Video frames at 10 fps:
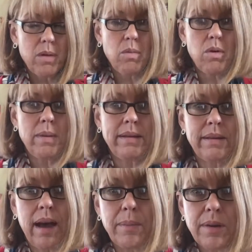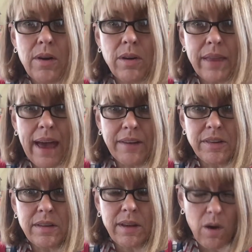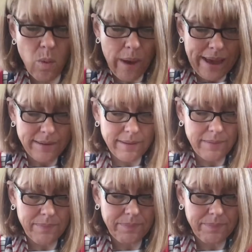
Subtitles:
Ruby stops. Her lashes are wet.